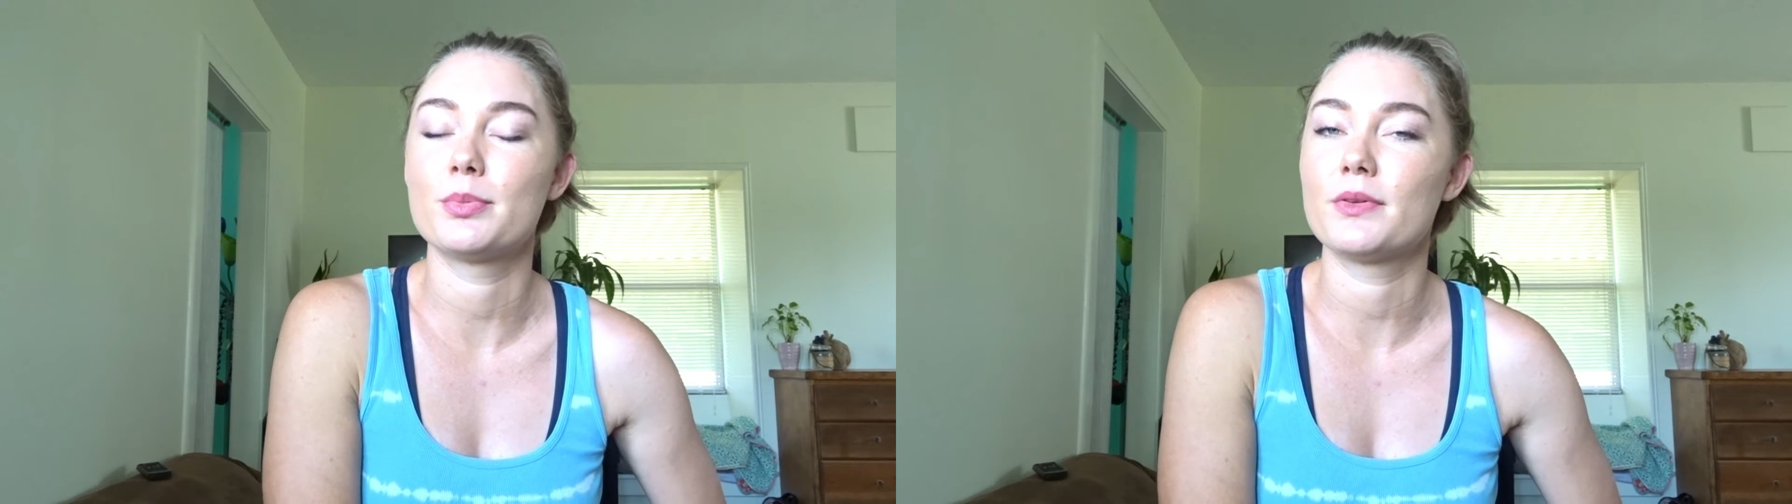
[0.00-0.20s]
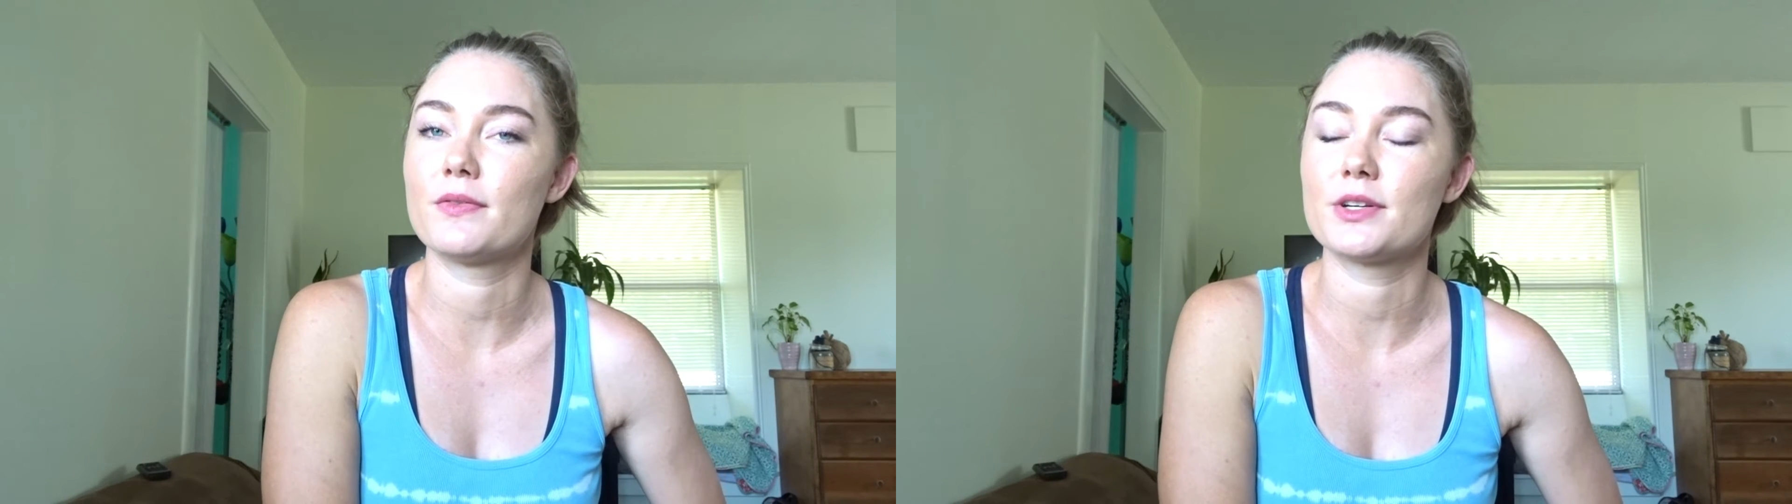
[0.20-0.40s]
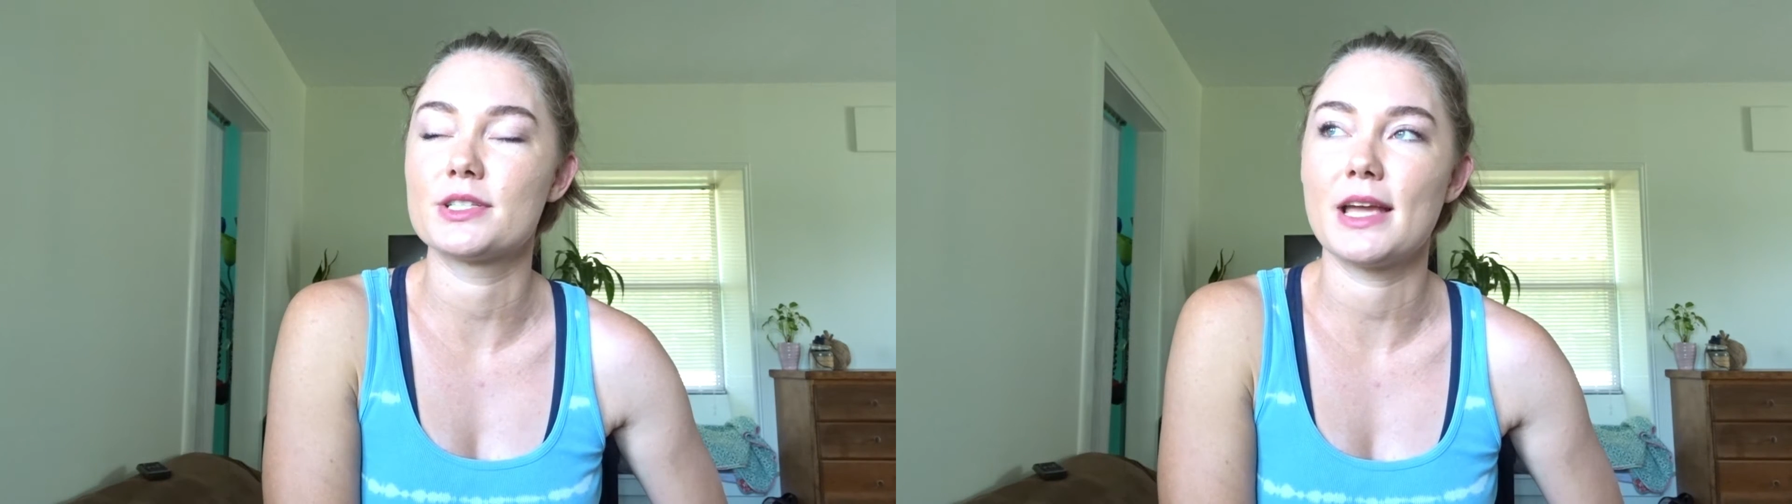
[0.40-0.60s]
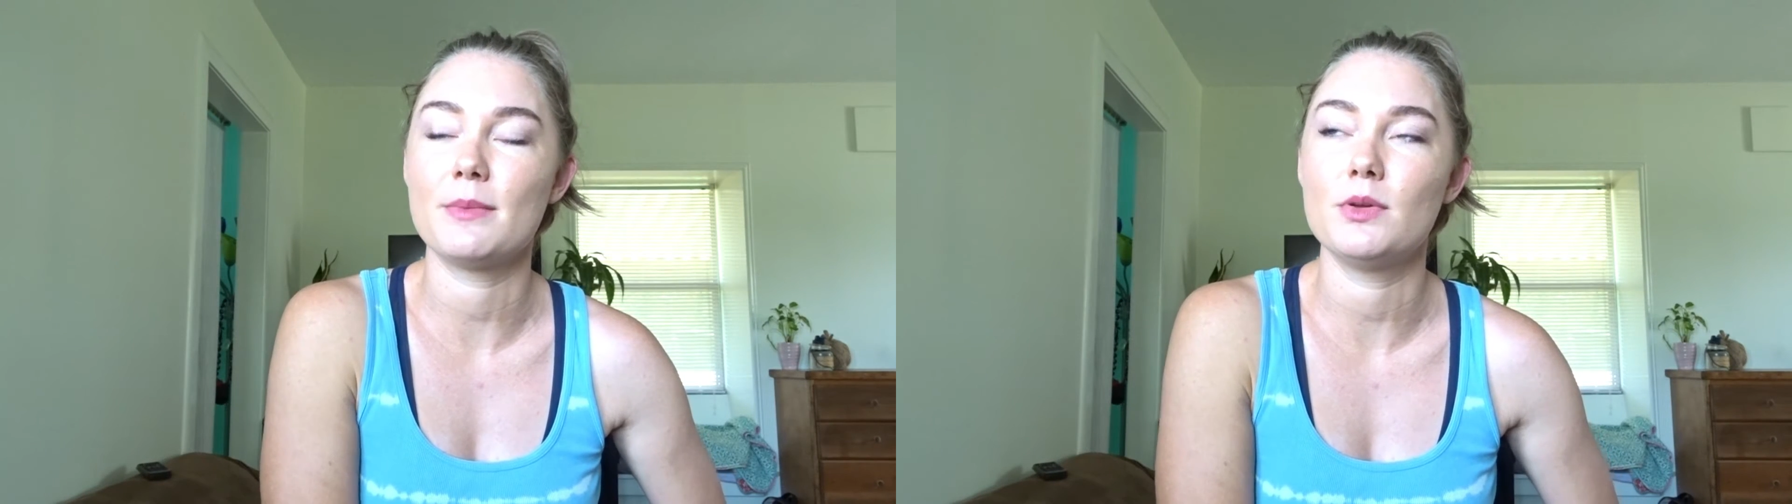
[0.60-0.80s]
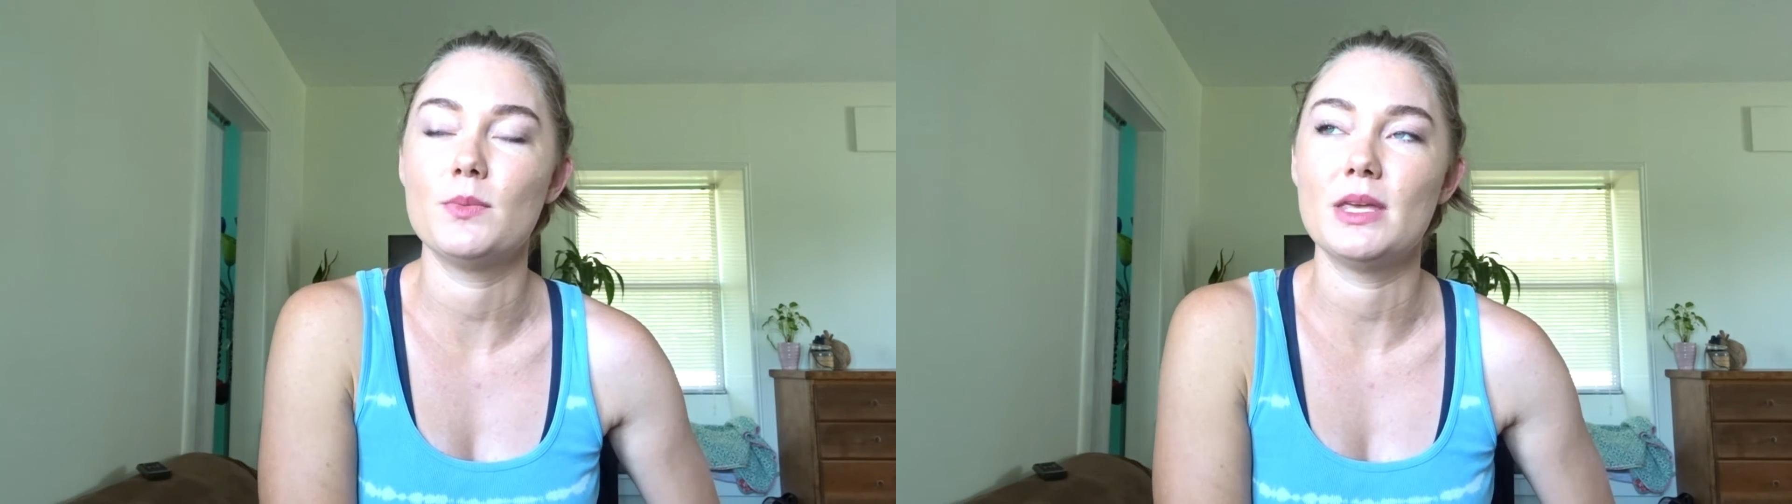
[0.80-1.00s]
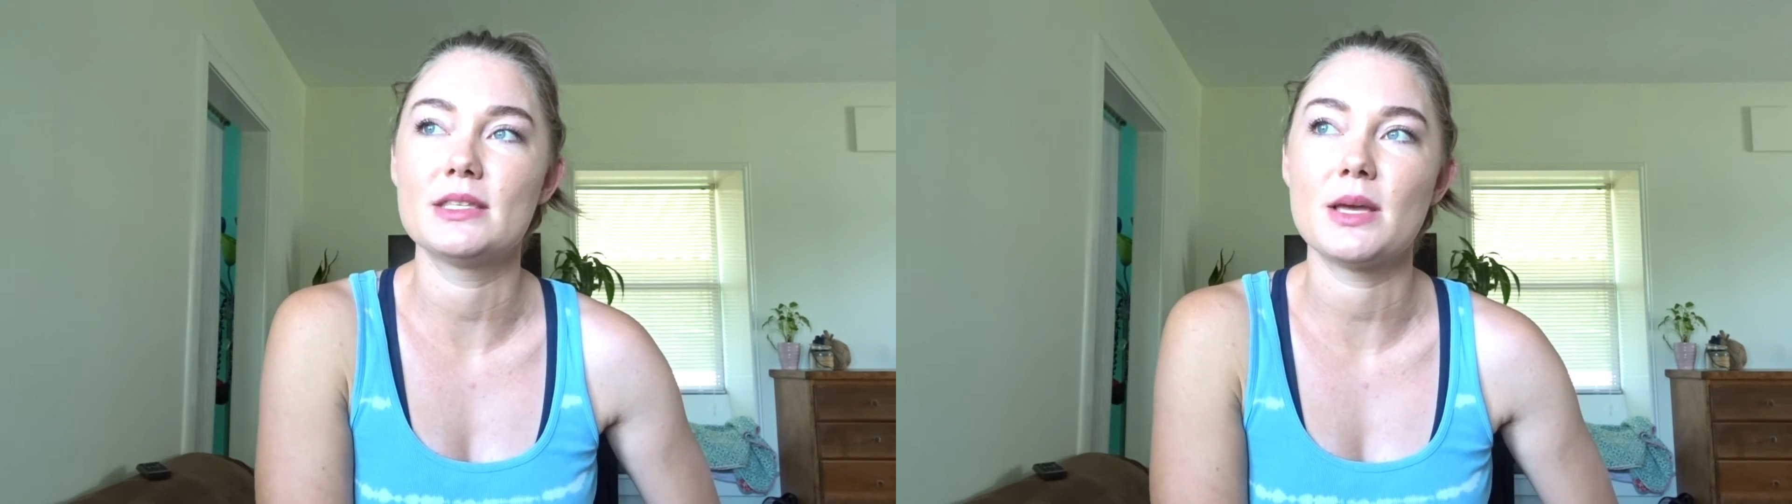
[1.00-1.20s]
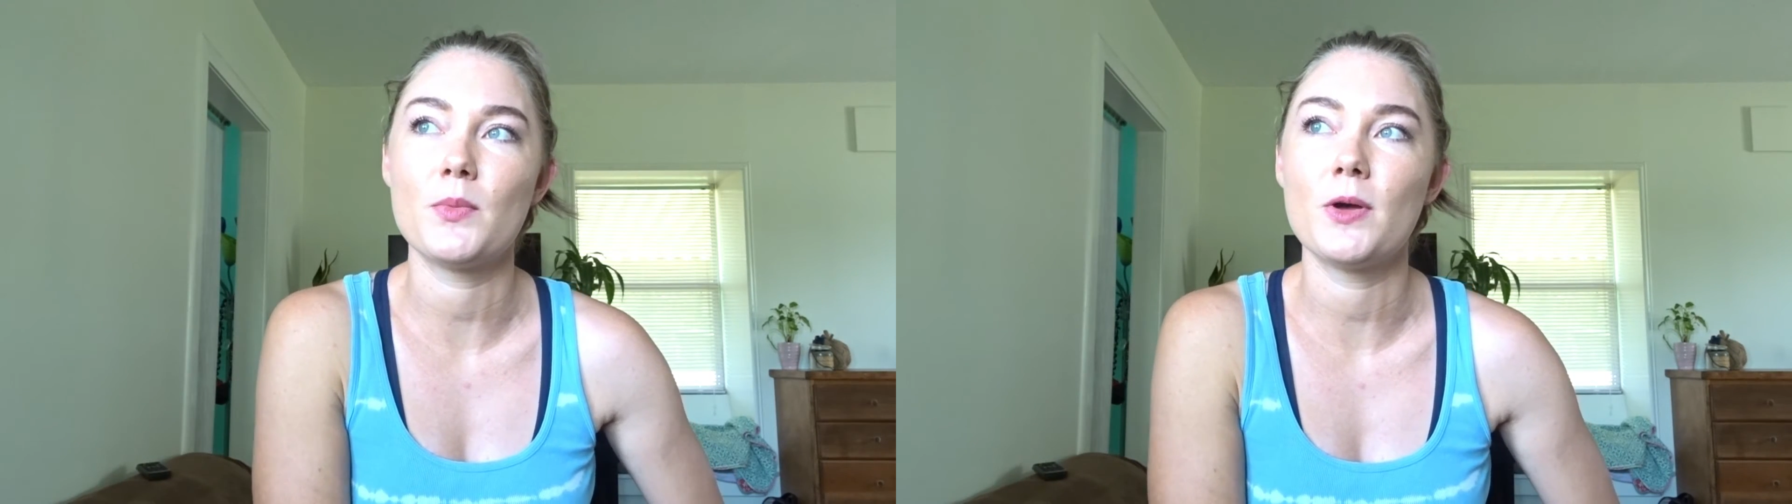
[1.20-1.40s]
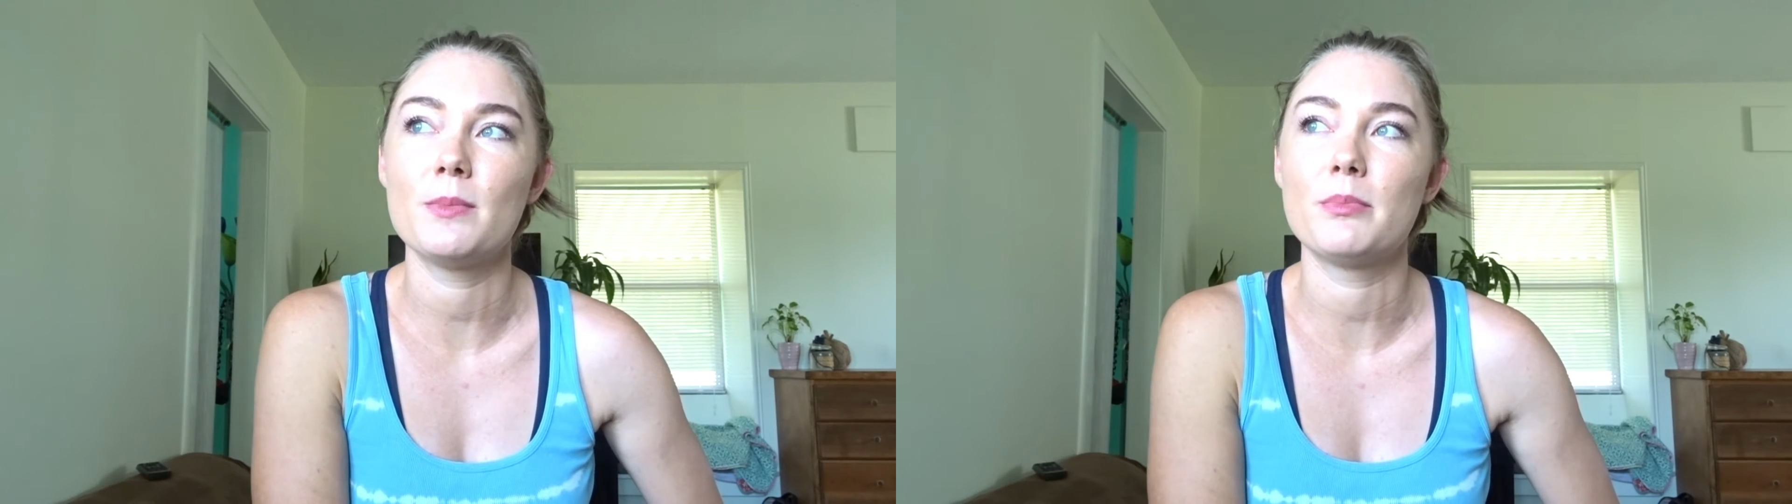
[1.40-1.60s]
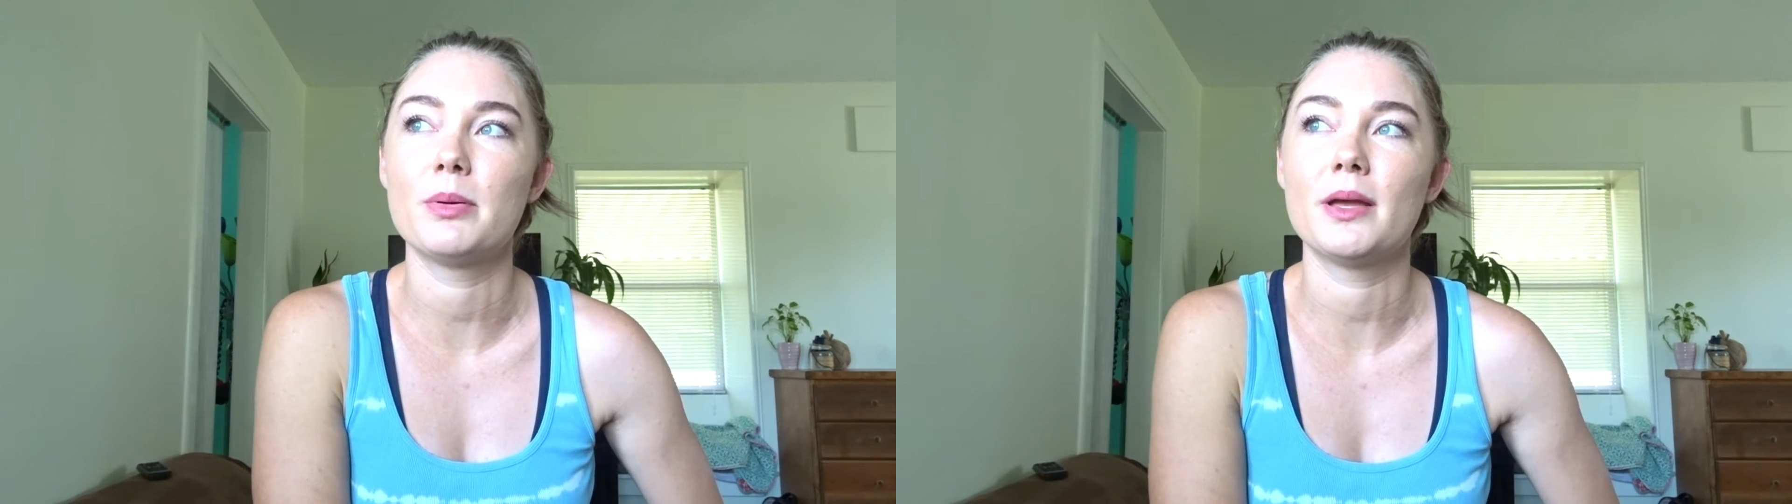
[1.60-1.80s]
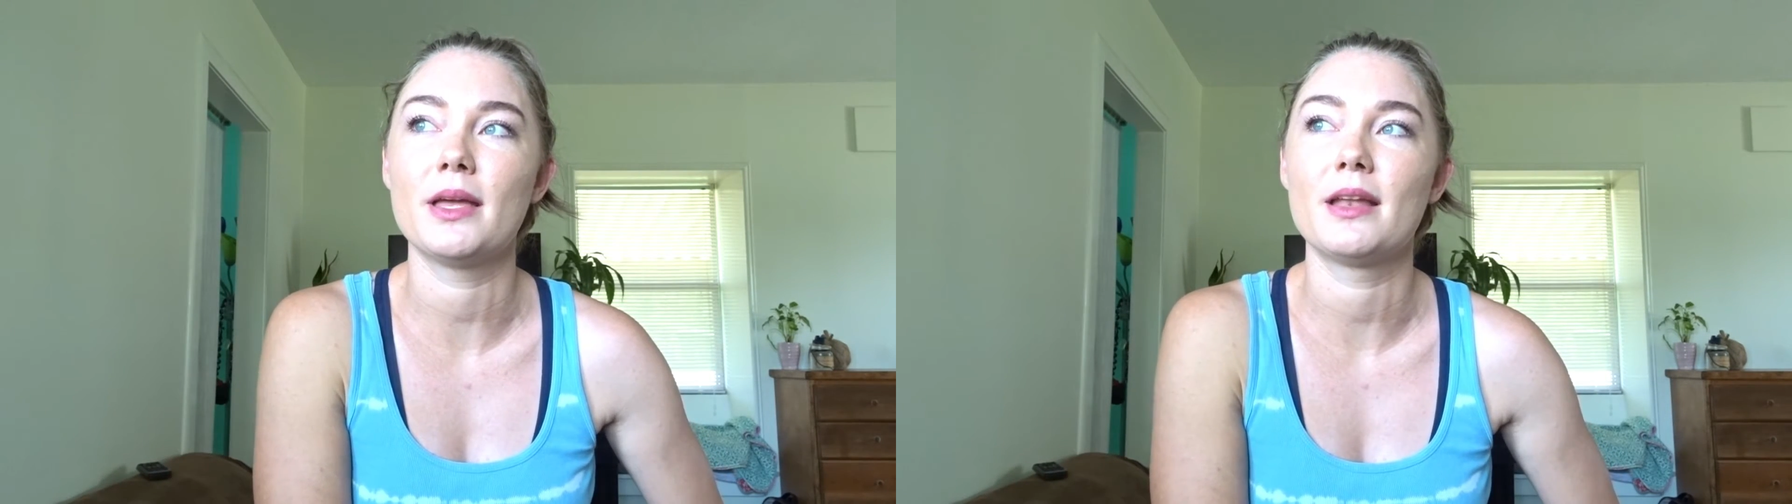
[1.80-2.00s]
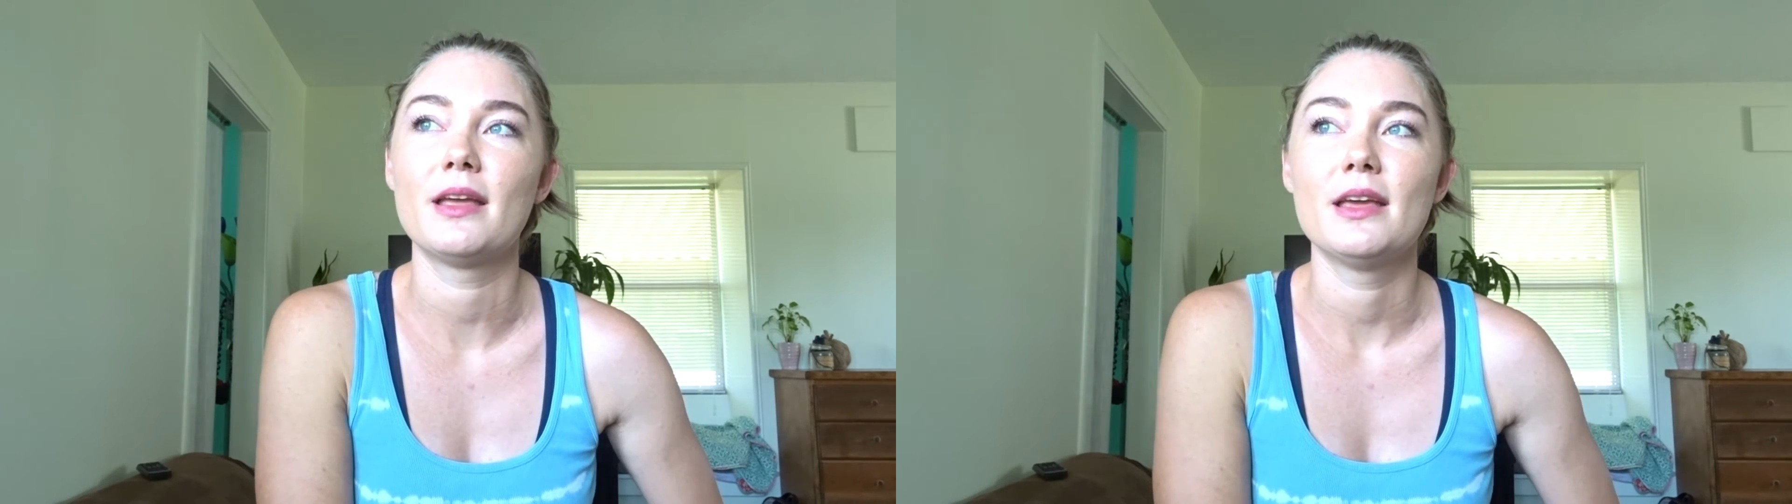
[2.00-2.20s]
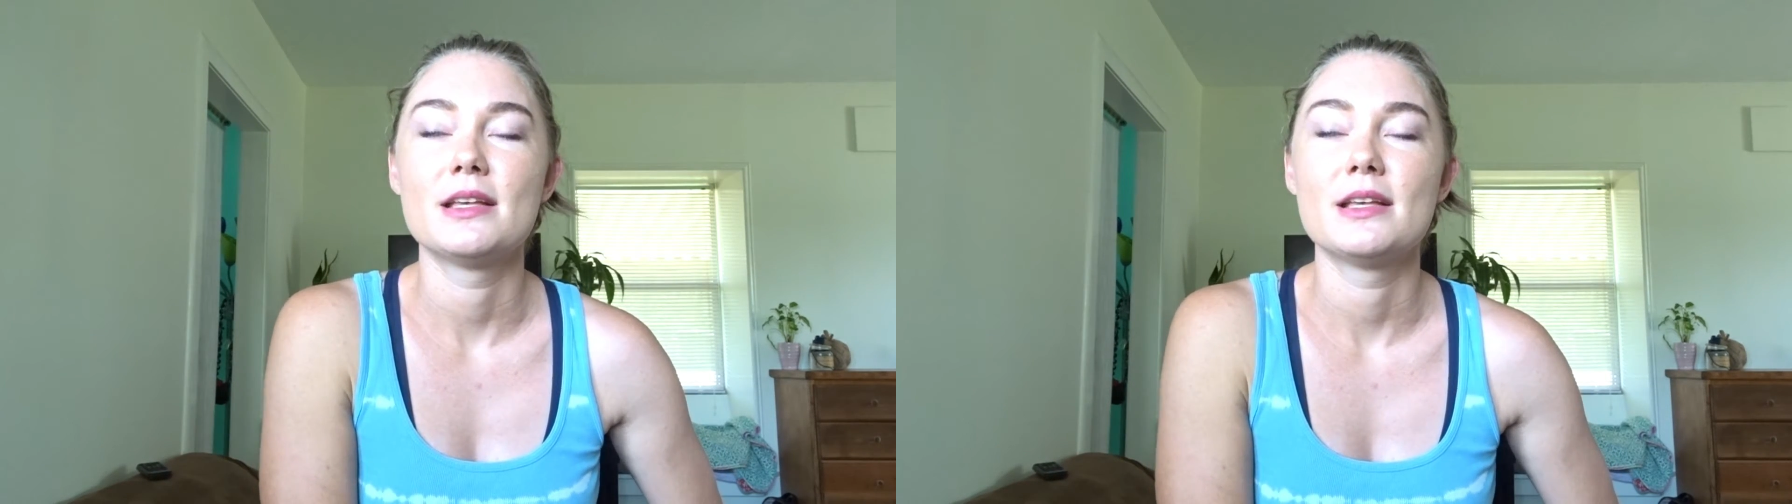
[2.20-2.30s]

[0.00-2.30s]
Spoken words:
the first time you meet someone, but